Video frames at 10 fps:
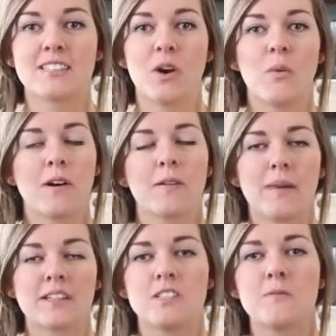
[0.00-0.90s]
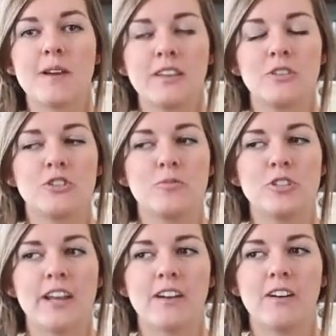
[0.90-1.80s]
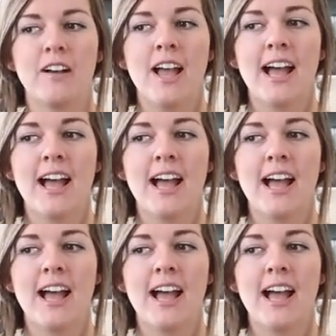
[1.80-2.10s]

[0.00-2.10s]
So welcome back to my YouTube channel.